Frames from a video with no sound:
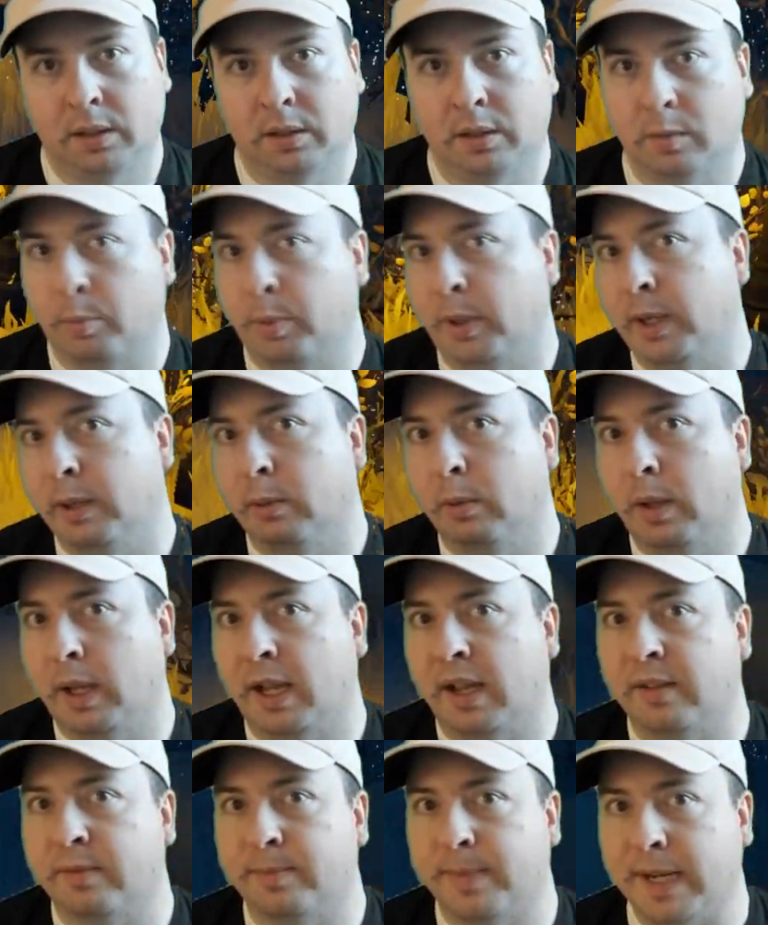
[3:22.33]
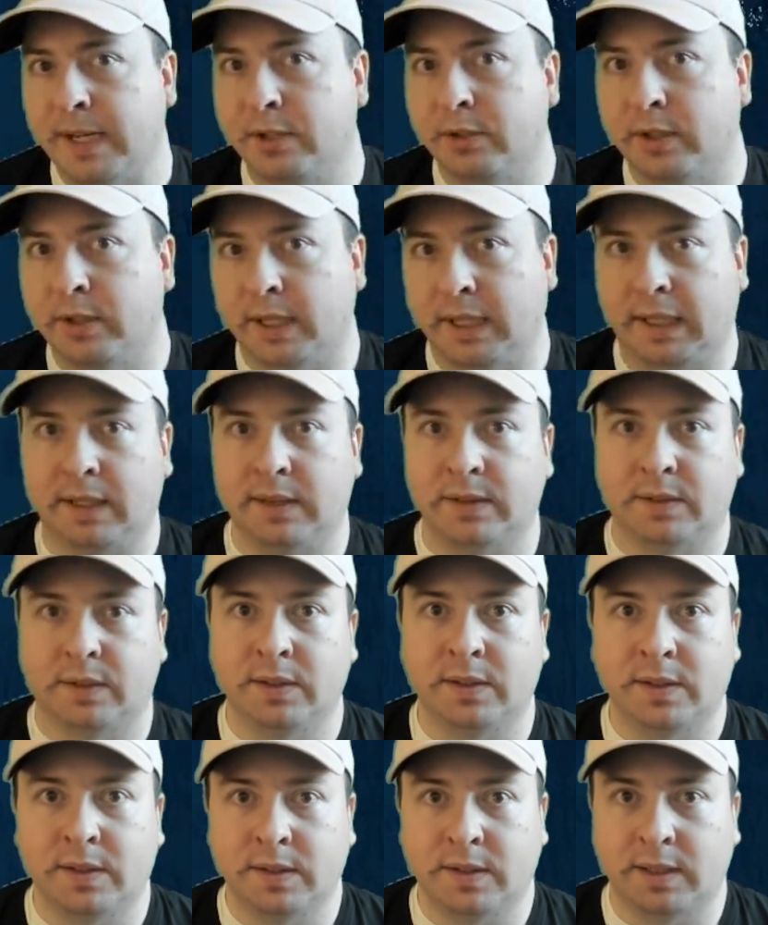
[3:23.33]
The player will have major
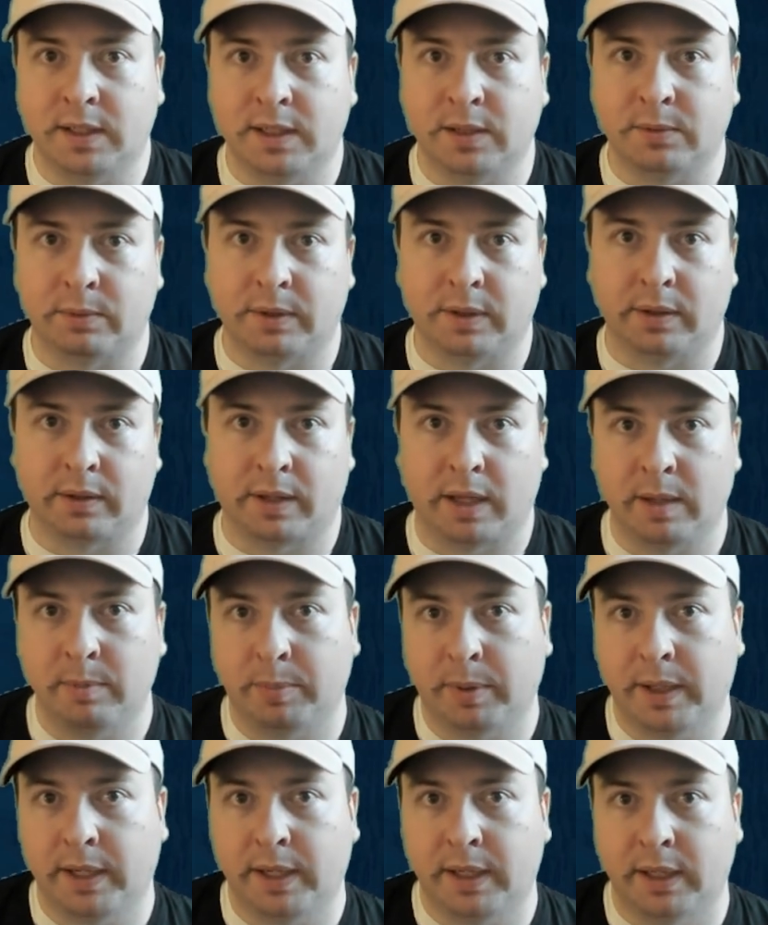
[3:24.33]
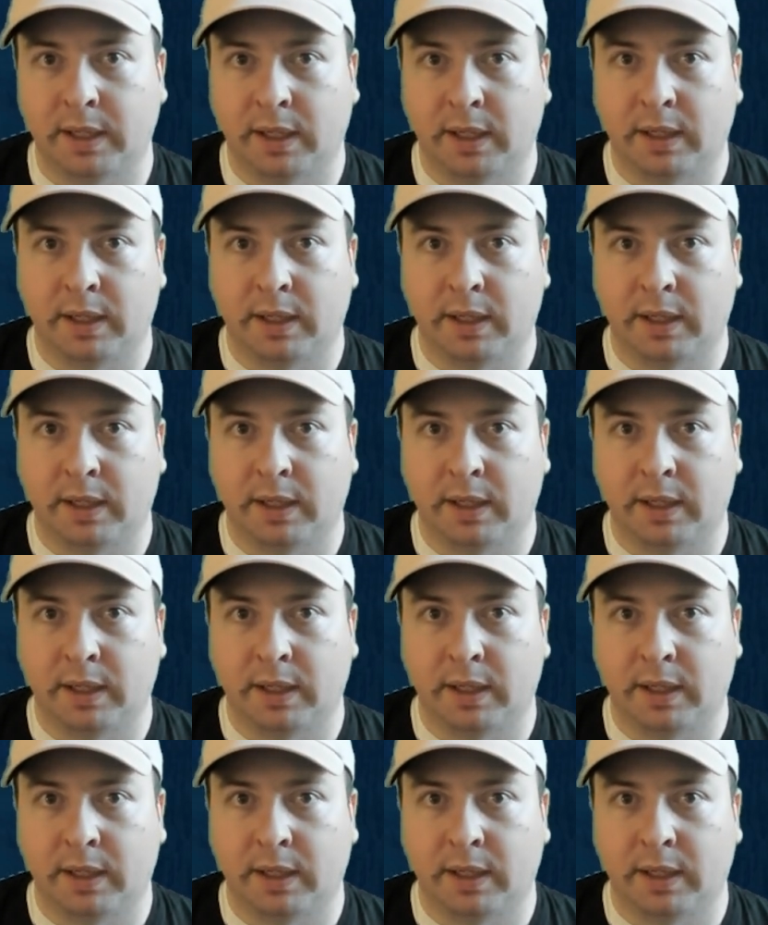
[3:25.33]
inconsistencies with their gameplay